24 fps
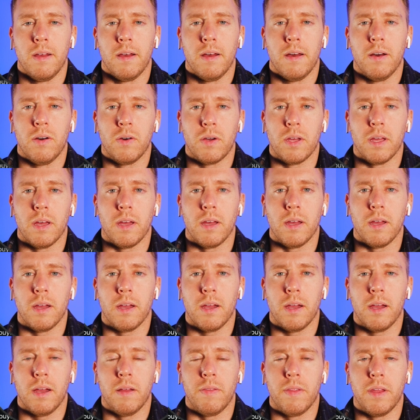Okay,
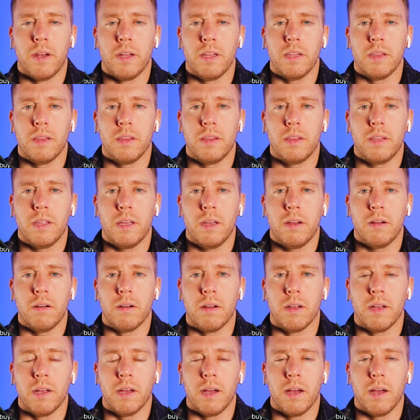and then in
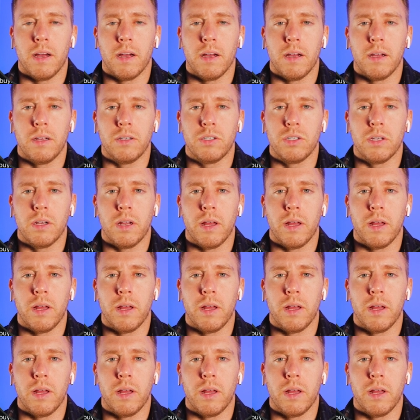theory, I should